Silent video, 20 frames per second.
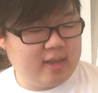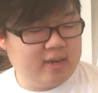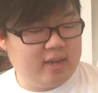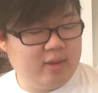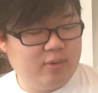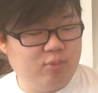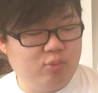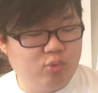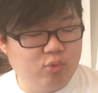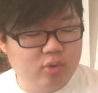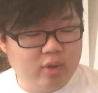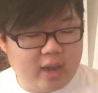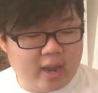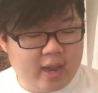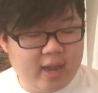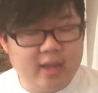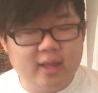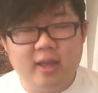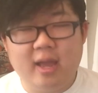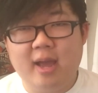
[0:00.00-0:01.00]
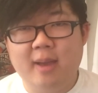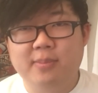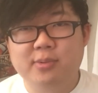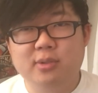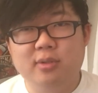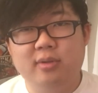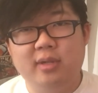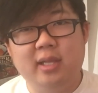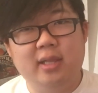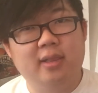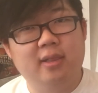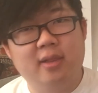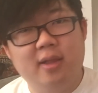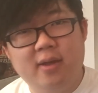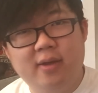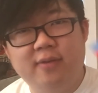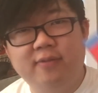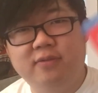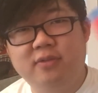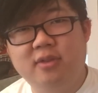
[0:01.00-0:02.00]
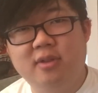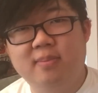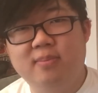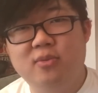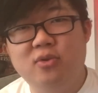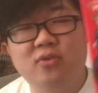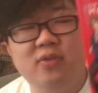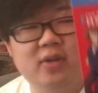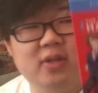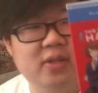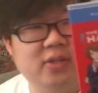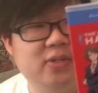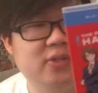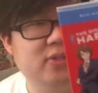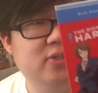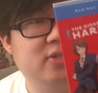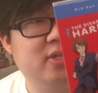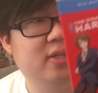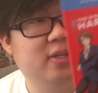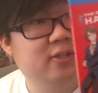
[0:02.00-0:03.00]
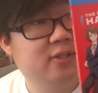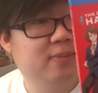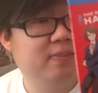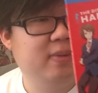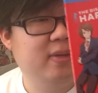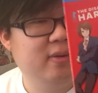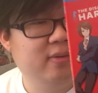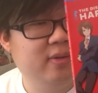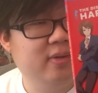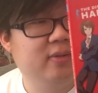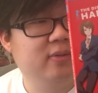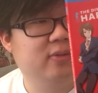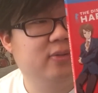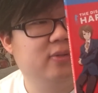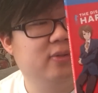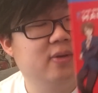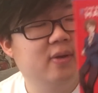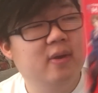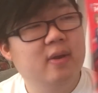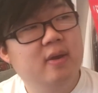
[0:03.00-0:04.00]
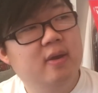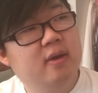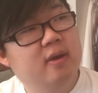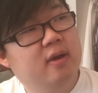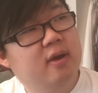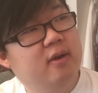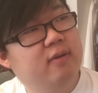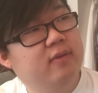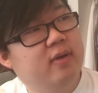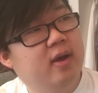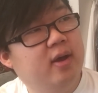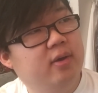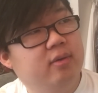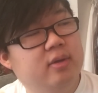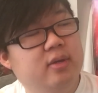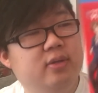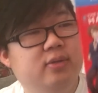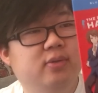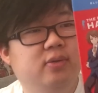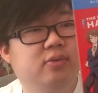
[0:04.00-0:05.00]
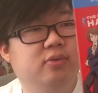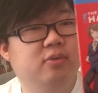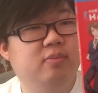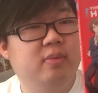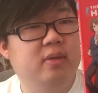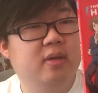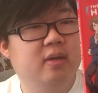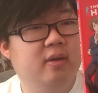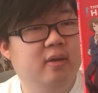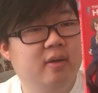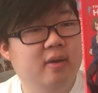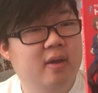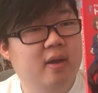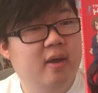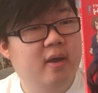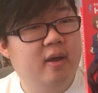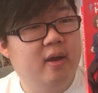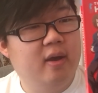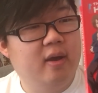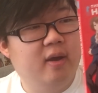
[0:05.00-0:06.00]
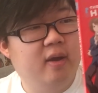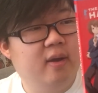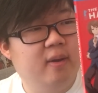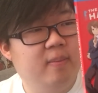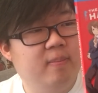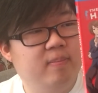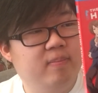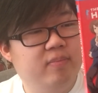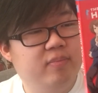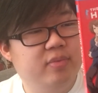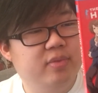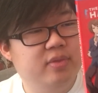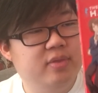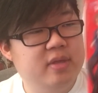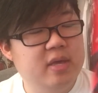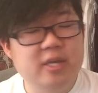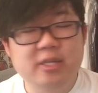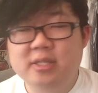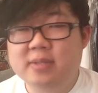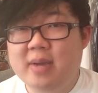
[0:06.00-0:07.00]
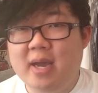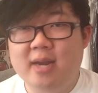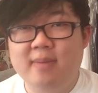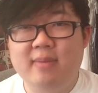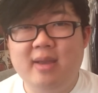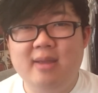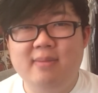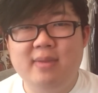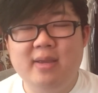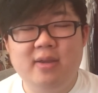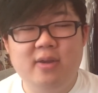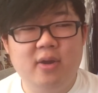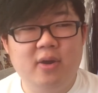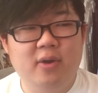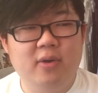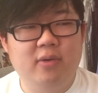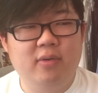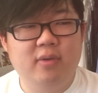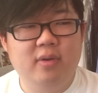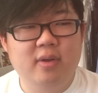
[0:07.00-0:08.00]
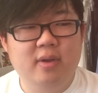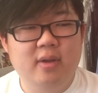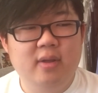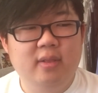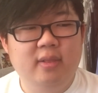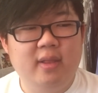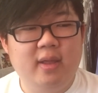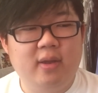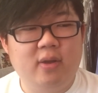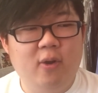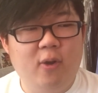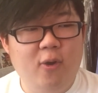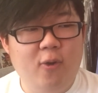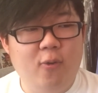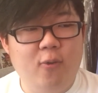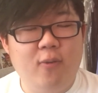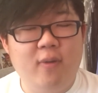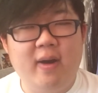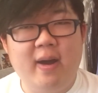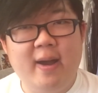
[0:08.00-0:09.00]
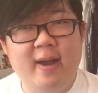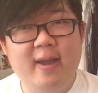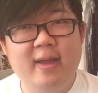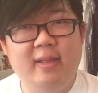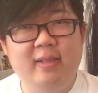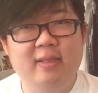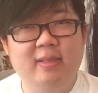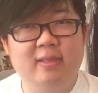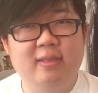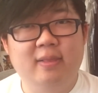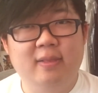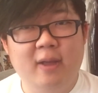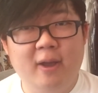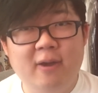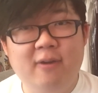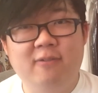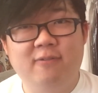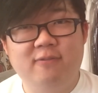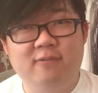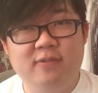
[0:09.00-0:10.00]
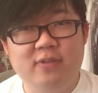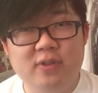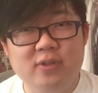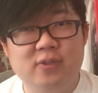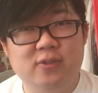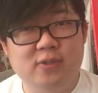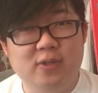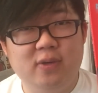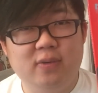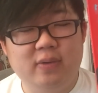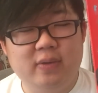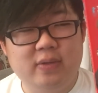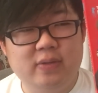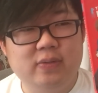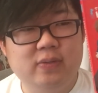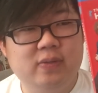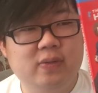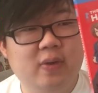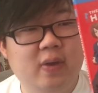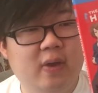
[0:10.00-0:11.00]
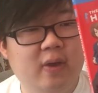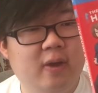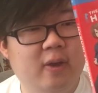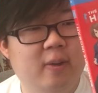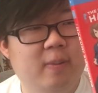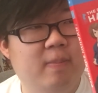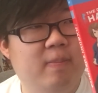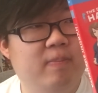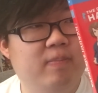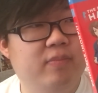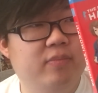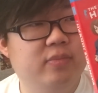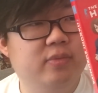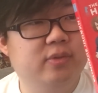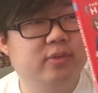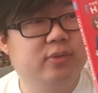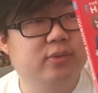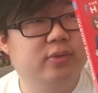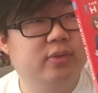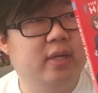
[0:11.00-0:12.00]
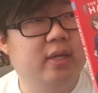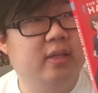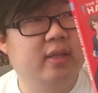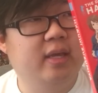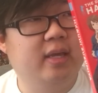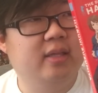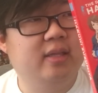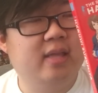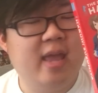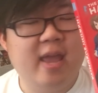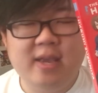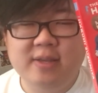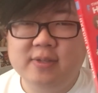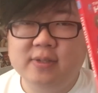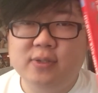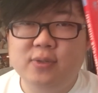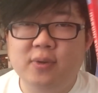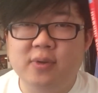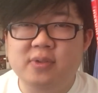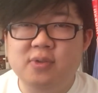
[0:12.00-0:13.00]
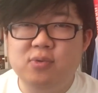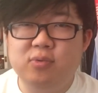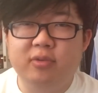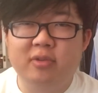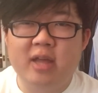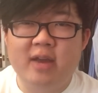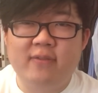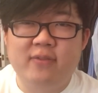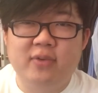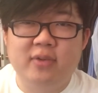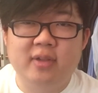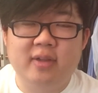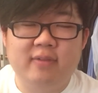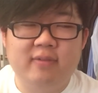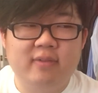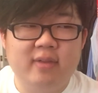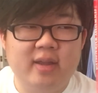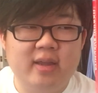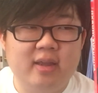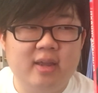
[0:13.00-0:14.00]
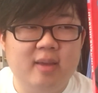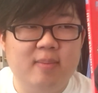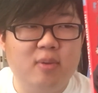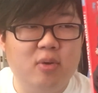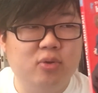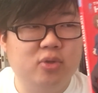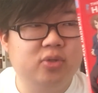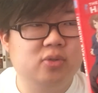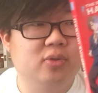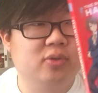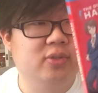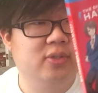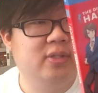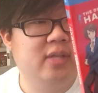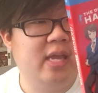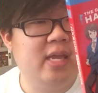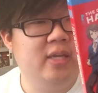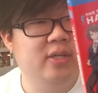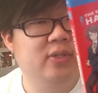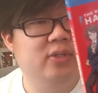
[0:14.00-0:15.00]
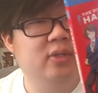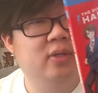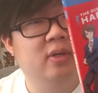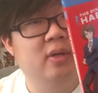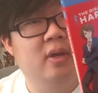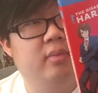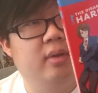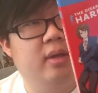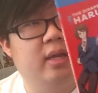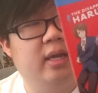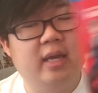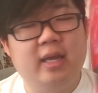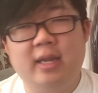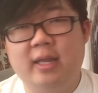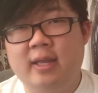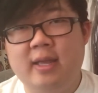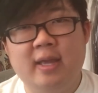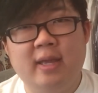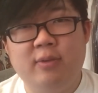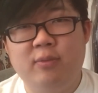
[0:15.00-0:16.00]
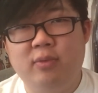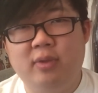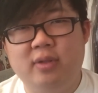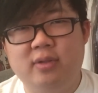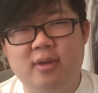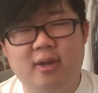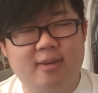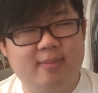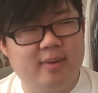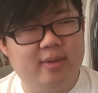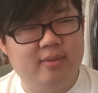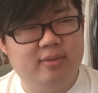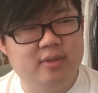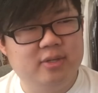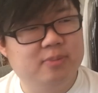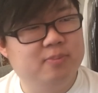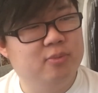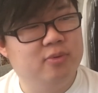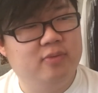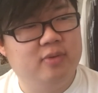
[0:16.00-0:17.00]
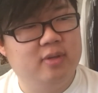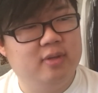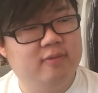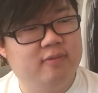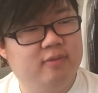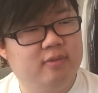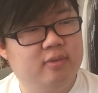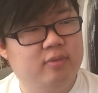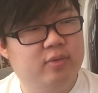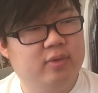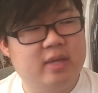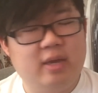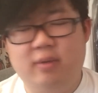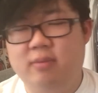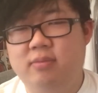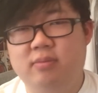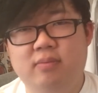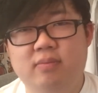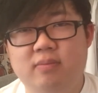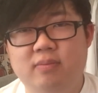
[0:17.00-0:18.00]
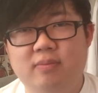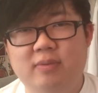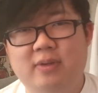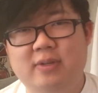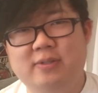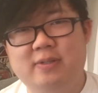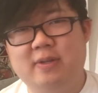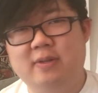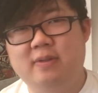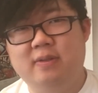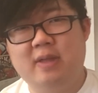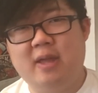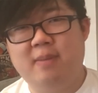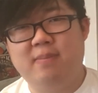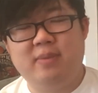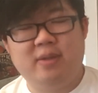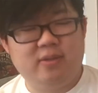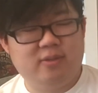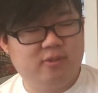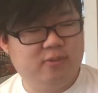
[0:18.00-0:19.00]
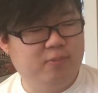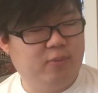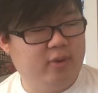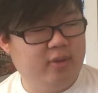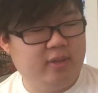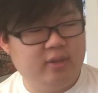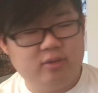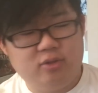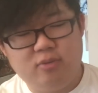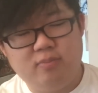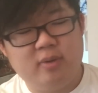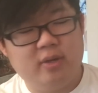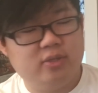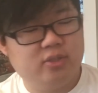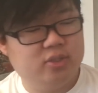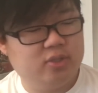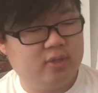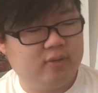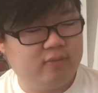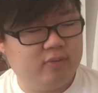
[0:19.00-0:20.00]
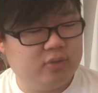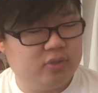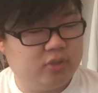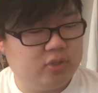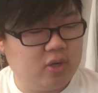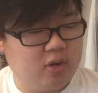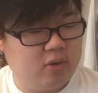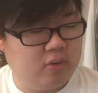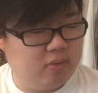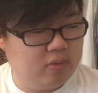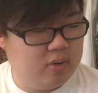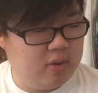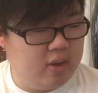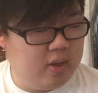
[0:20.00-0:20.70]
and I, I absolutely loved the movie. This is the disappearance of Haruhi Suzumiya. Um, this kind of made me go, like oh i love this series um it like takes it to a new level of like emotional stakes and again i can't really talk about this movie without because that that beats spoiling too much of the show